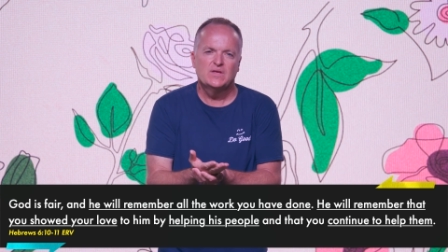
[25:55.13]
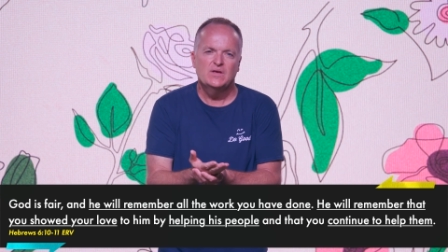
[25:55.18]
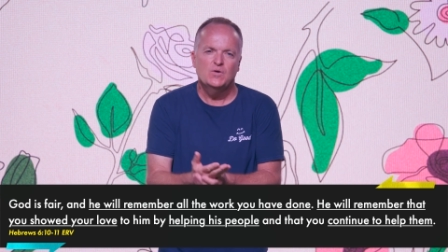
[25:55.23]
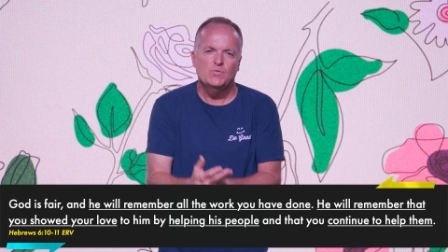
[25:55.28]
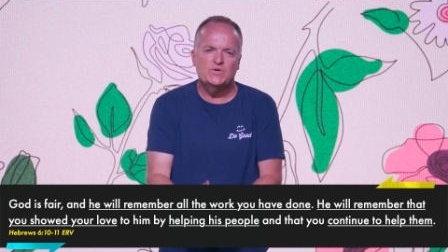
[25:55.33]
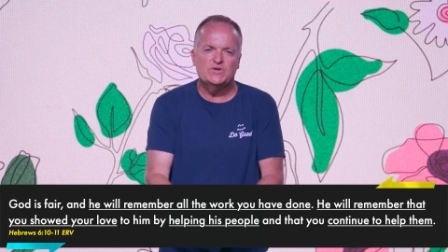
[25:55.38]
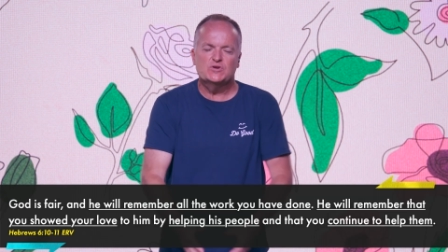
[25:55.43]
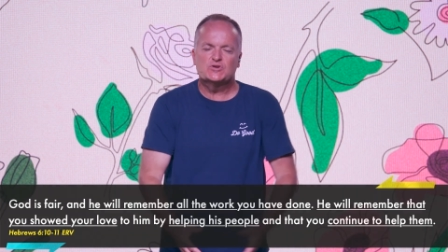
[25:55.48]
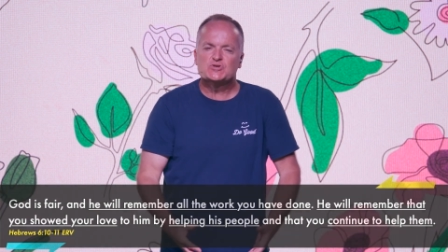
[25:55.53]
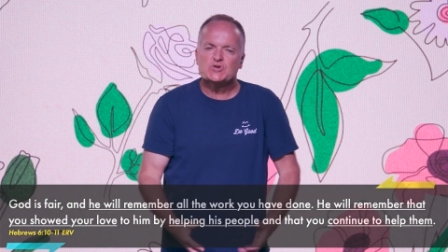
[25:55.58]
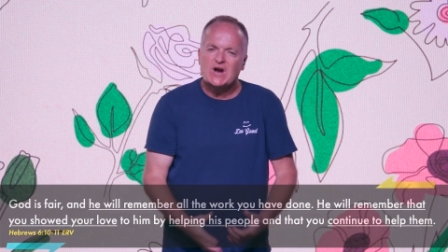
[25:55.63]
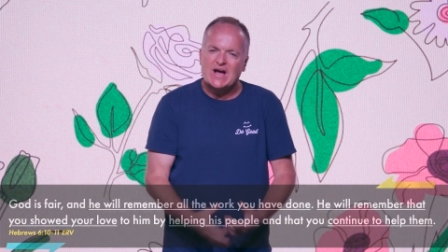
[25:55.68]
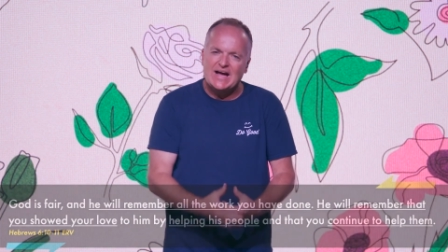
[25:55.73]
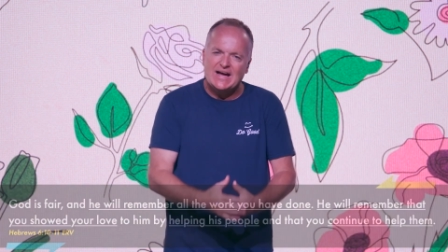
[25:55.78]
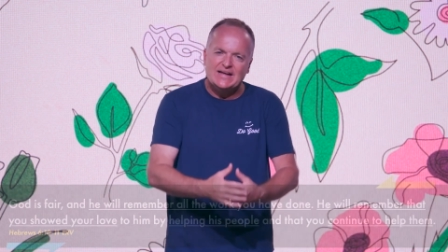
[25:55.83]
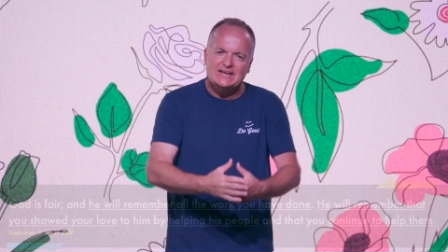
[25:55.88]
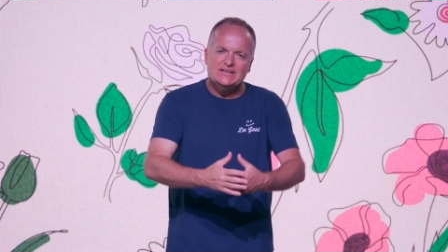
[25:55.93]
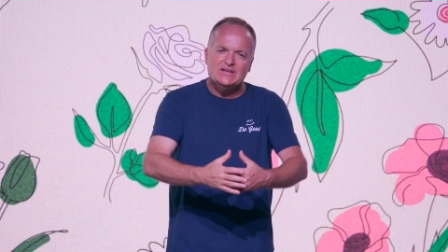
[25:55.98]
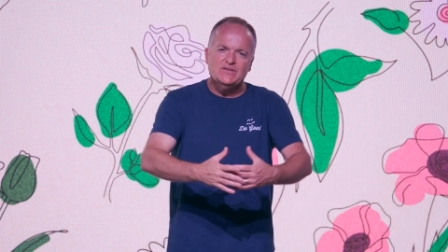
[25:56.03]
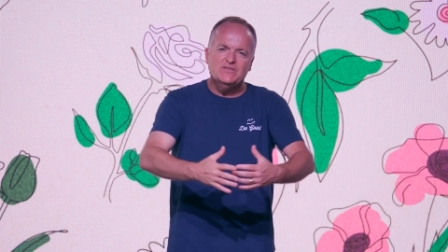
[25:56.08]
When you're
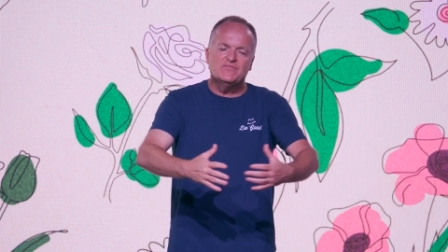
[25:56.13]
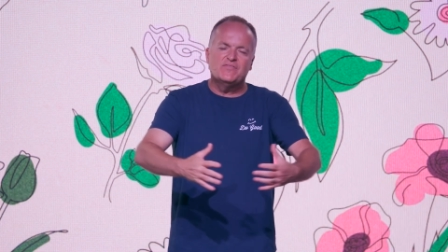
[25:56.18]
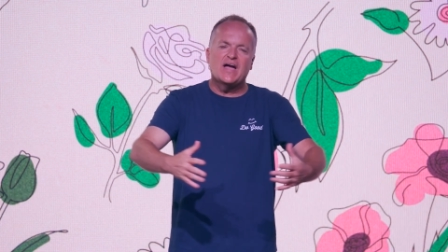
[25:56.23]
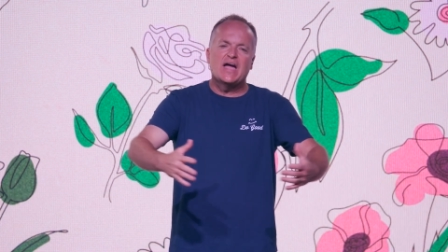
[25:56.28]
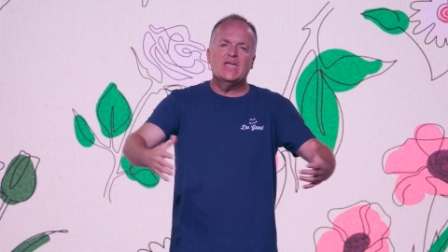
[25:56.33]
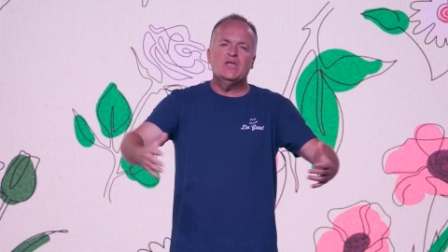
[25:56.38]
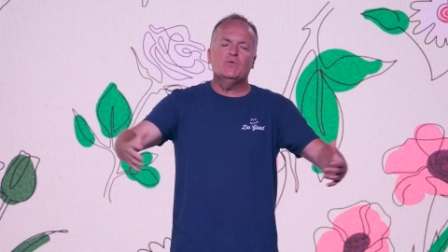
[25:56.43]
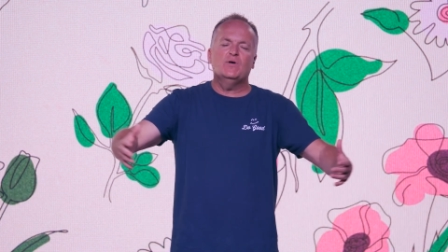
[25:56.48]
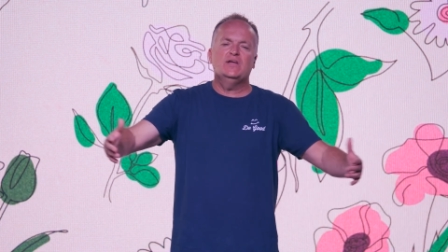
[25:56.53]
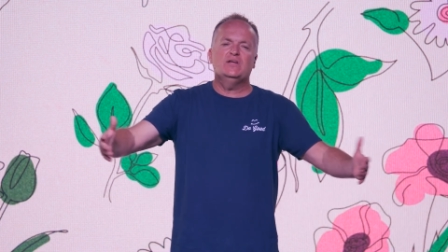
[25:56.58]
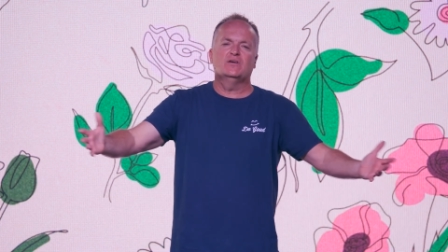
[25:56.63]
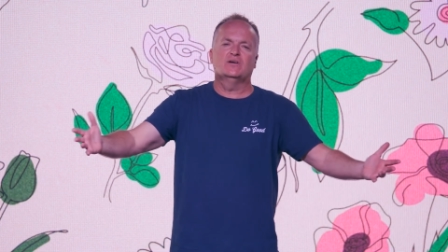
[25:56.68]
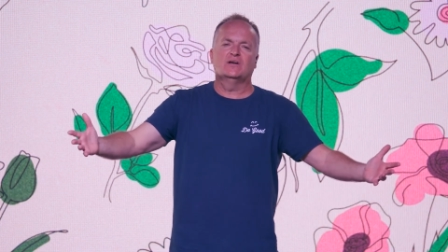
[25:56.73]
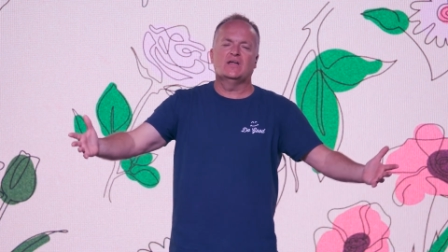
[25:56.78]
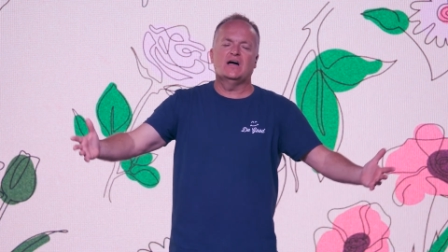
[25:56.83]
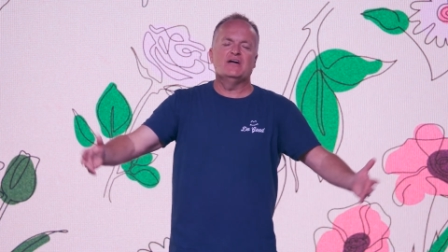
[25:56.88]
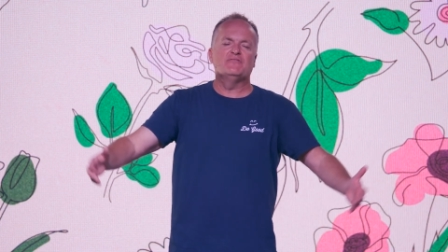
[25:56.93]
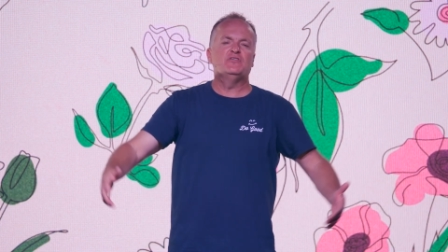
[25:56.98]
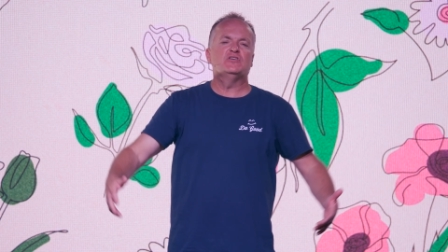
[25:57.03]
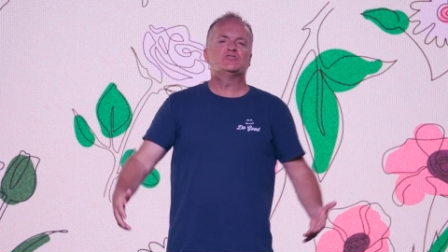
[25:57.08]
trying to evaluate your
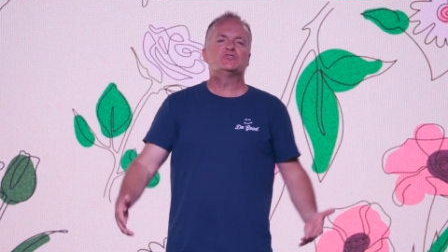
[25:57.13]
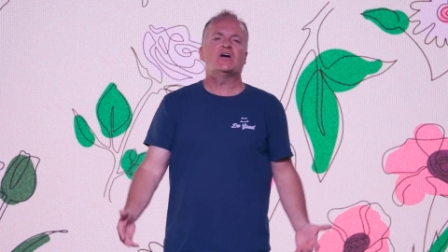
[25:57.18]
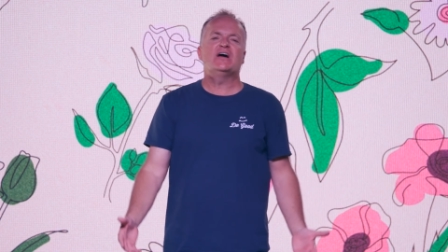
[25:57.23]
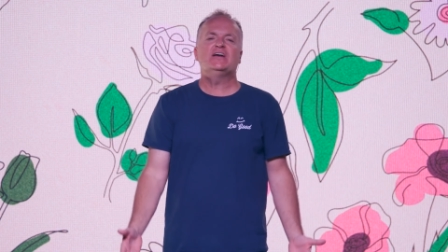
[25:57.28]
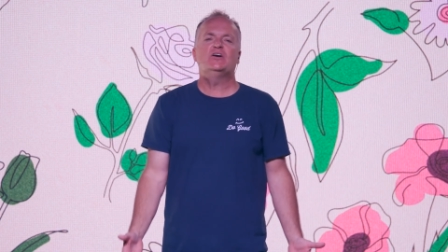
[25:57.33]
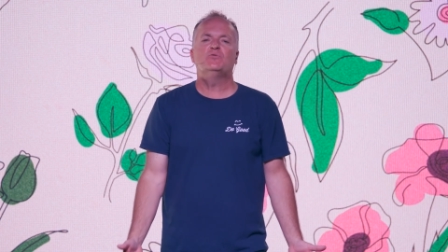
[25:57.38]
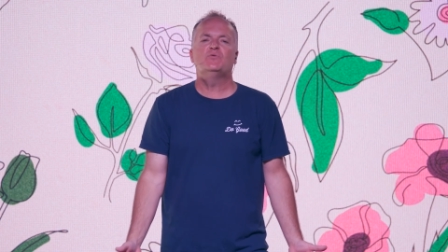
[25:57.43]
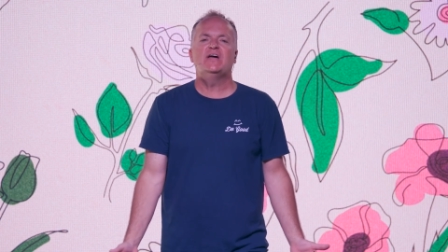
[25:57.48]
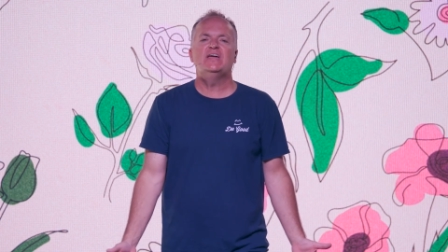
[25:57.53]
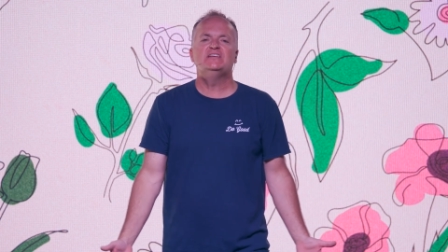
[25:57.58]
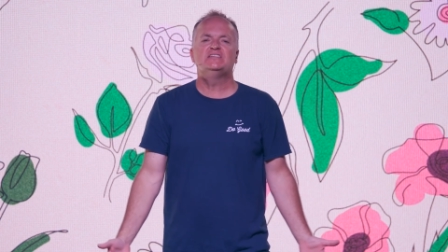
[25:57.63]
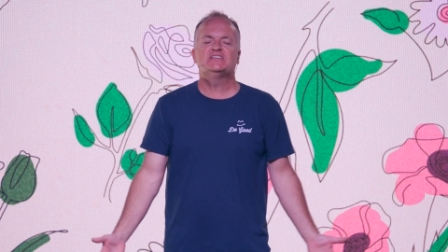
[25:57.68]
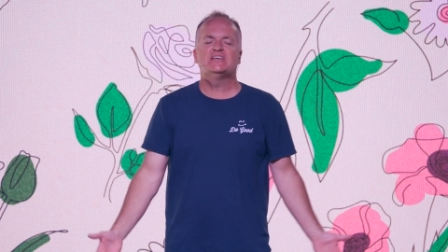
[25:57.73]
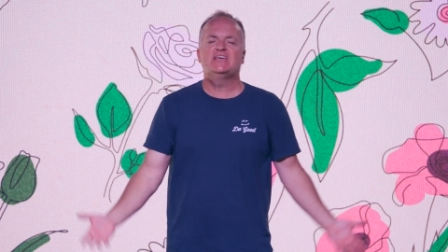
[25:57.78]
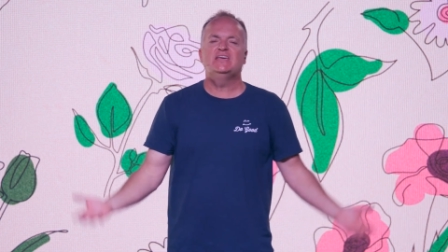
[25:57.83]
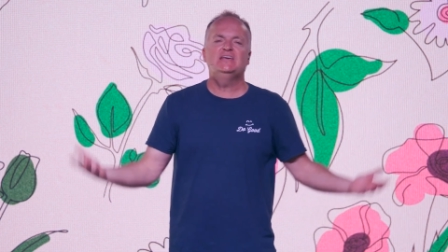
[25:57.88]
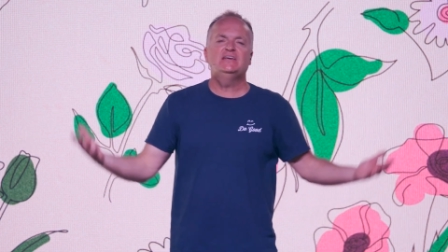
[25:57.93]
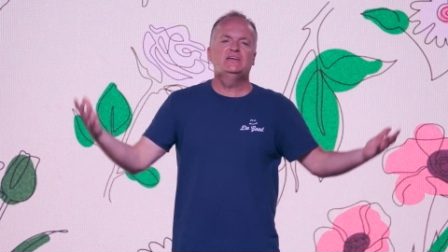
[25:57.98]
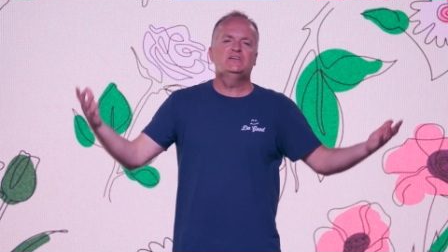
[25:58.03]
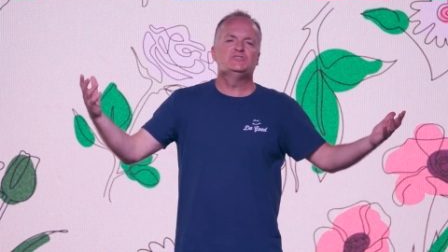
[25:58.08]
life, you're trying to raise
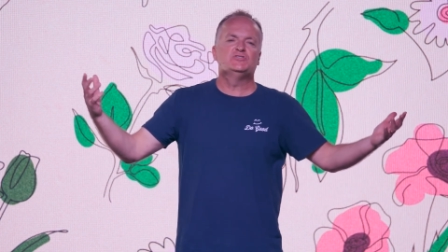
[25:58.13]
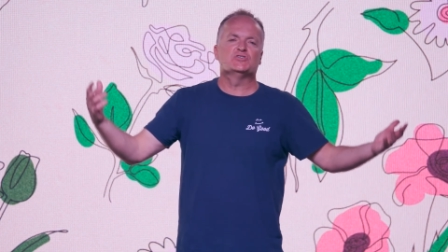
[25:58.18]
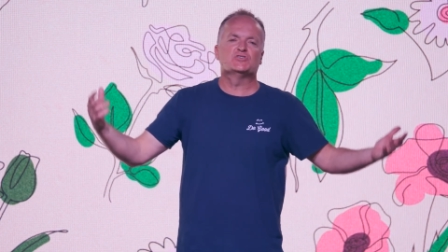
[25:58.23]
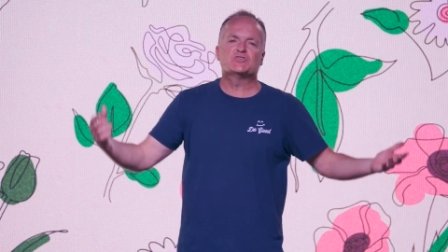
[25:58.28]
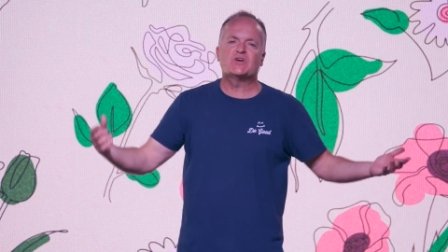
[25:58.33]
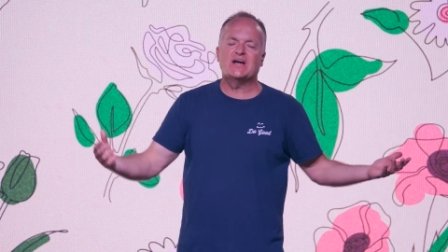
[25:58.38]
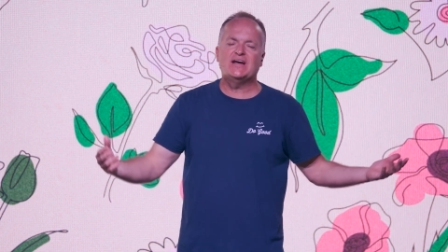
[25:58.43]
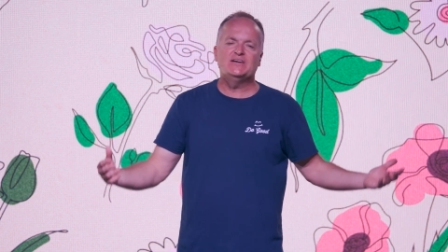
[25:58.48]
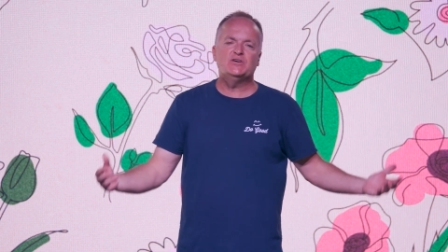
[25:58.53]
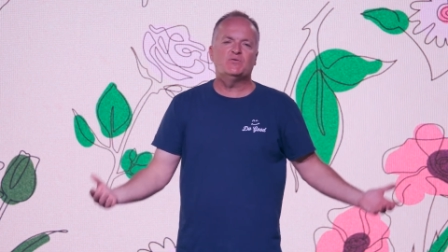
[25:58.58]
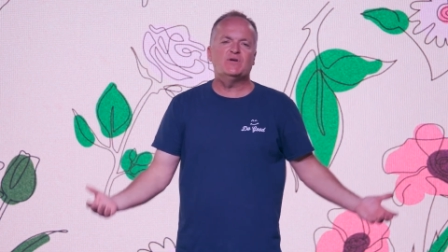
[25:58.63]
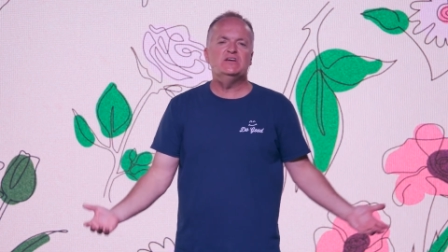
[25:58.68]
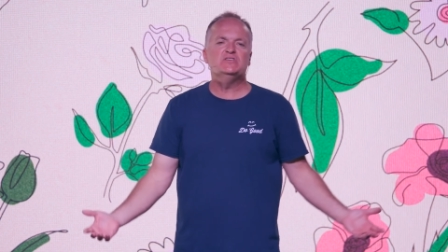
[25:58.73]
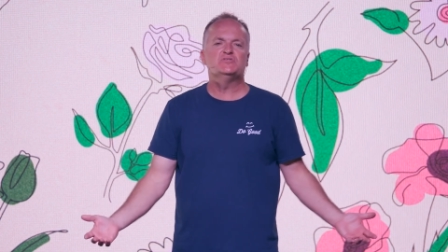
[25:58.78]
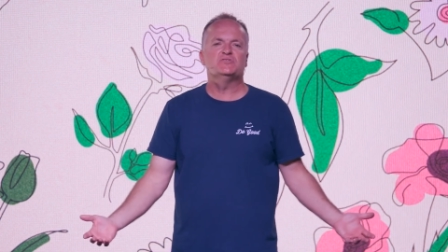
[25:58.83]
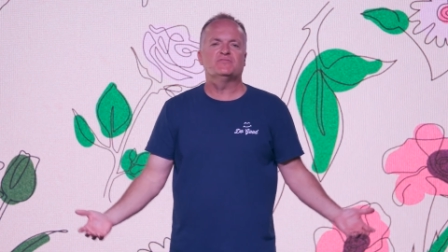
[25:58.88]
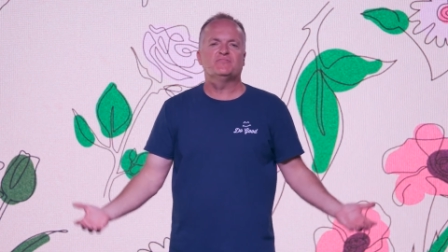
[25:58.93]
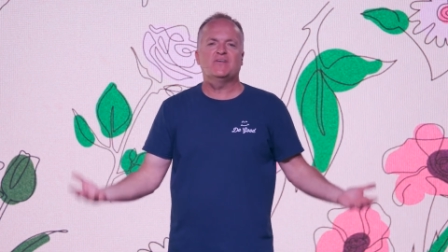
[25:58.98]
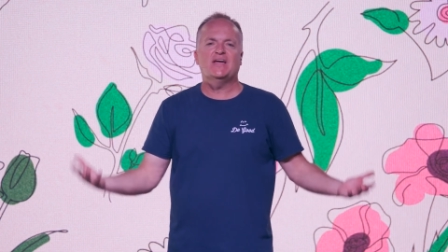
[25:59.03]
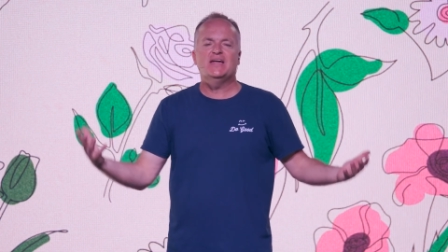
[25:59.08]
kids, you're trying to raise
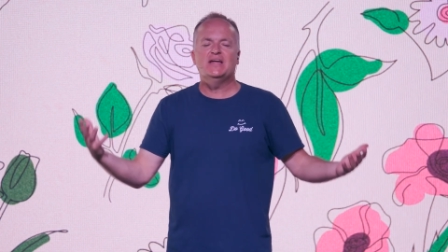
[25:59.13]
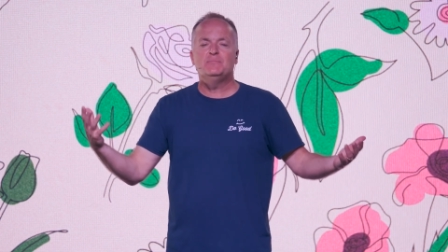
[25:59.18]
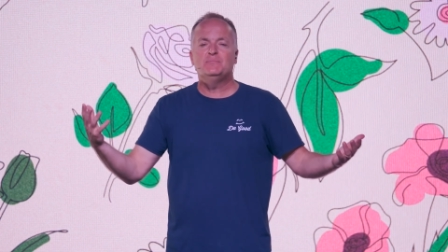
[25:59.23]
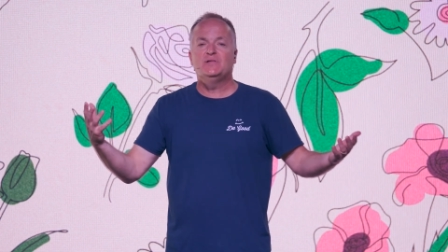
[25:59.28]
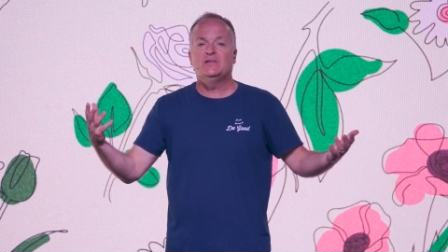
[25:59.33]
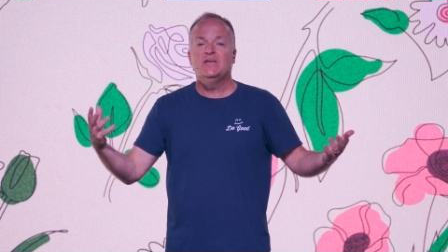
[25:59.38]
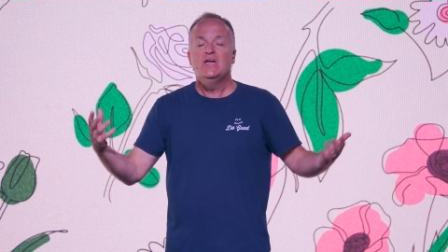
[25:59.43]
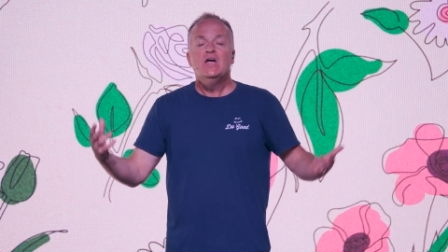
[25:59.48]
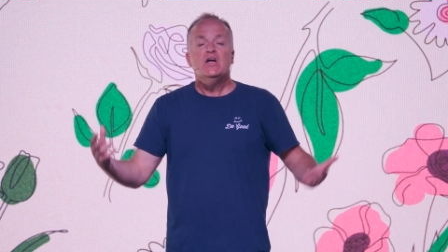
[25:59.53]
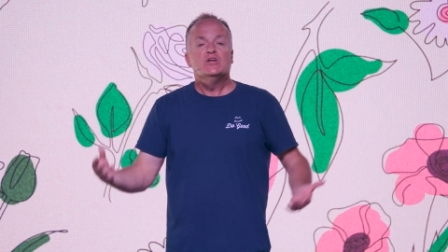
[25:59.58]
your family,